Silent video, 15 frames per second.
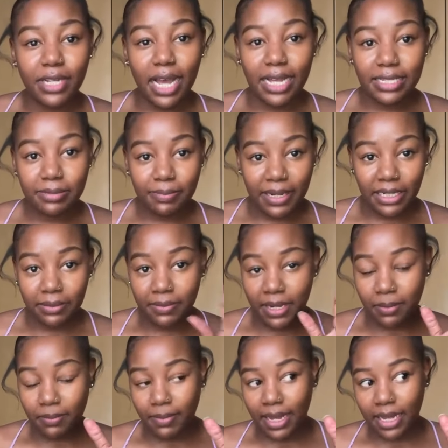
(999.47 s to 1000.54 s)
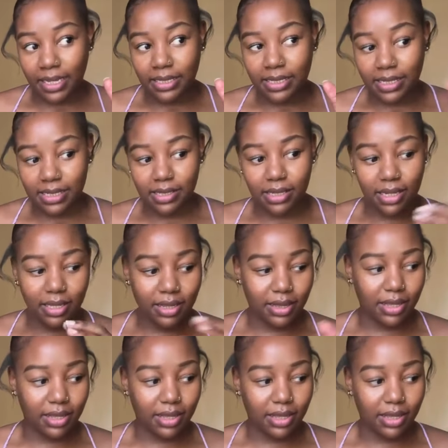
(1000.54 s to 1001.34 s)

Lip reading: us money, me and my sister,